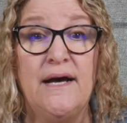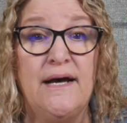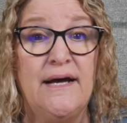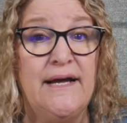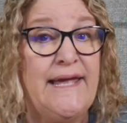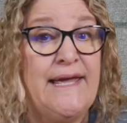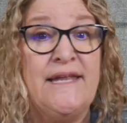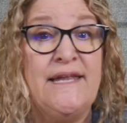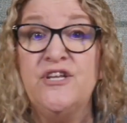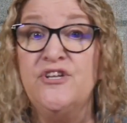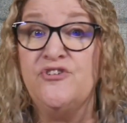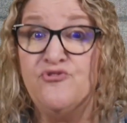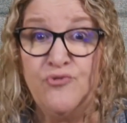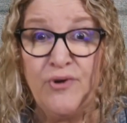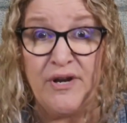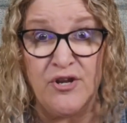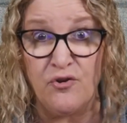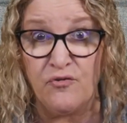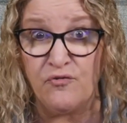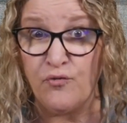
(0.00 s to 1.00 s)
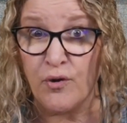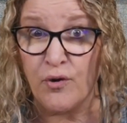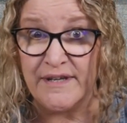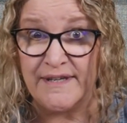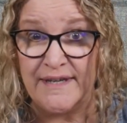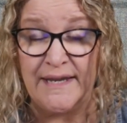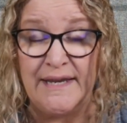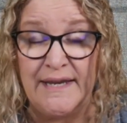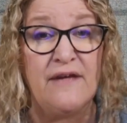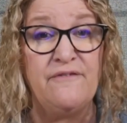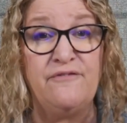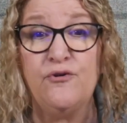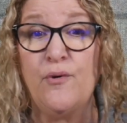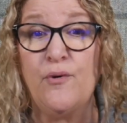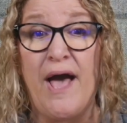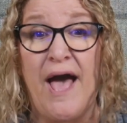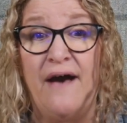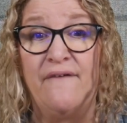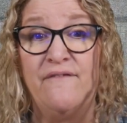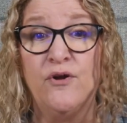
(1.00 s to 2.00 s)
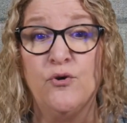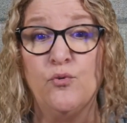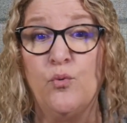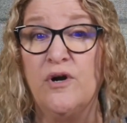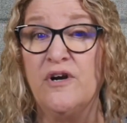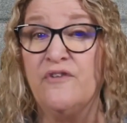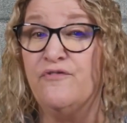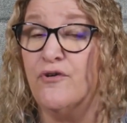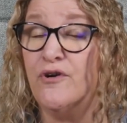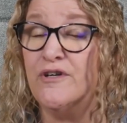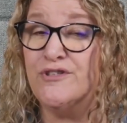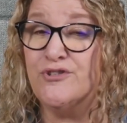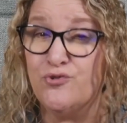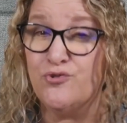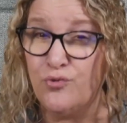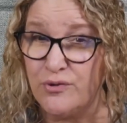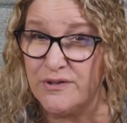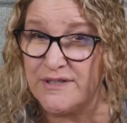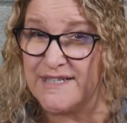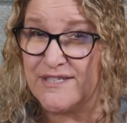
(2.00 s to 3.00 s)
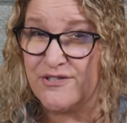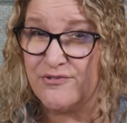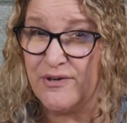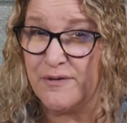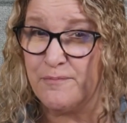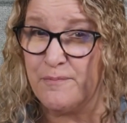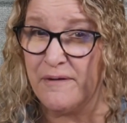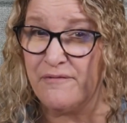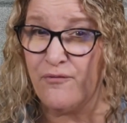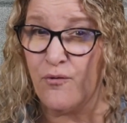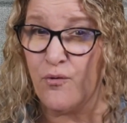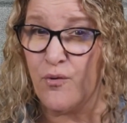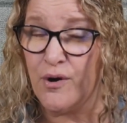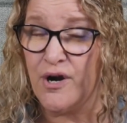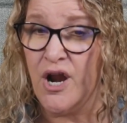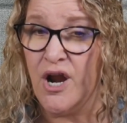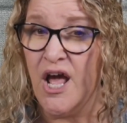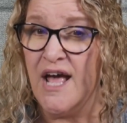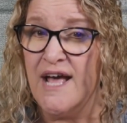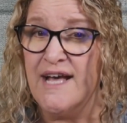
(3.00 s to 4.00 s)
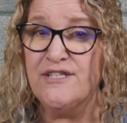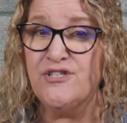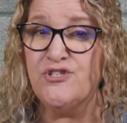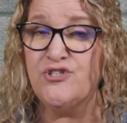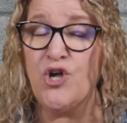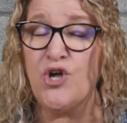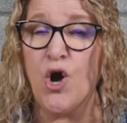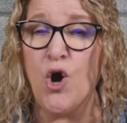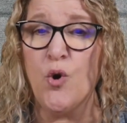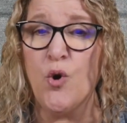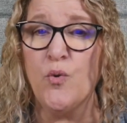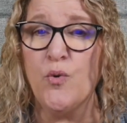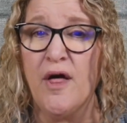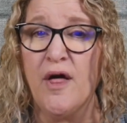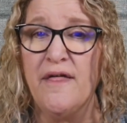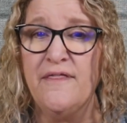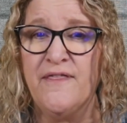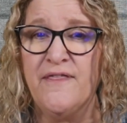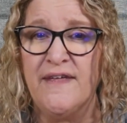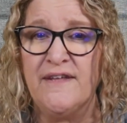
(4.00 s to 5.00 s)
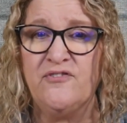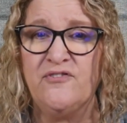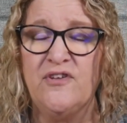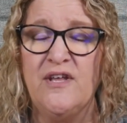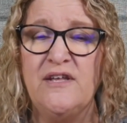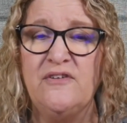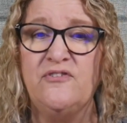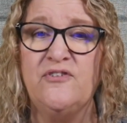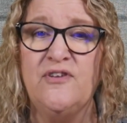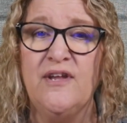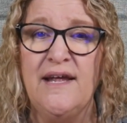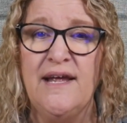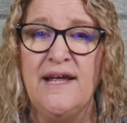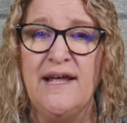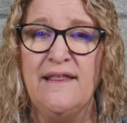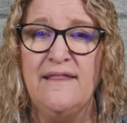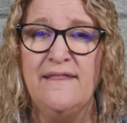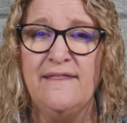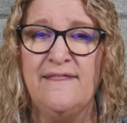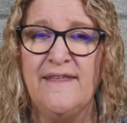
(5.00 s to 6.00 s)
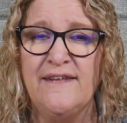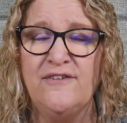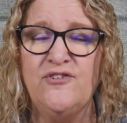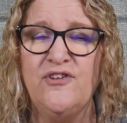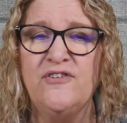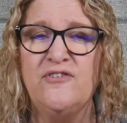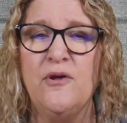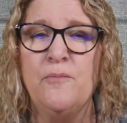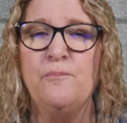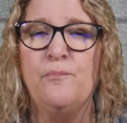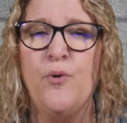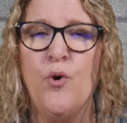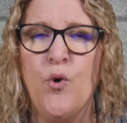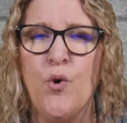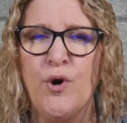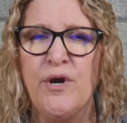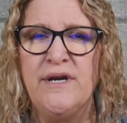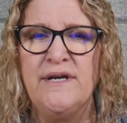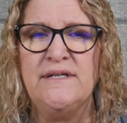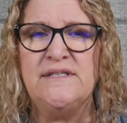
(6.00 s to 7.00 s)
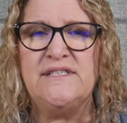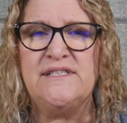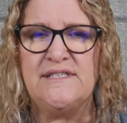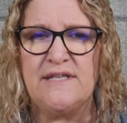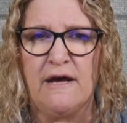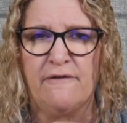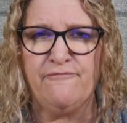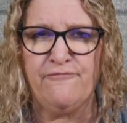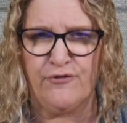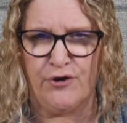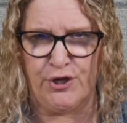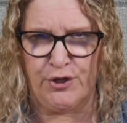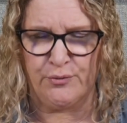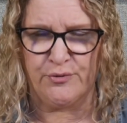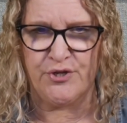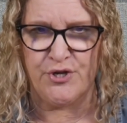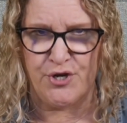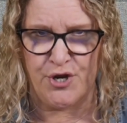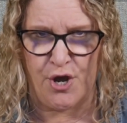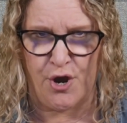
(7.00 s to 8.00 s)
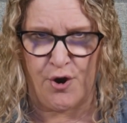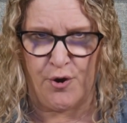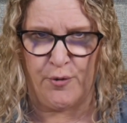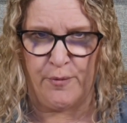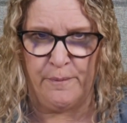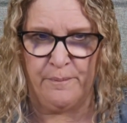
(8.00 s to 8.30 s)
industry you've worked in if you haven't worked for a school district before. So this is important stuff for you to know.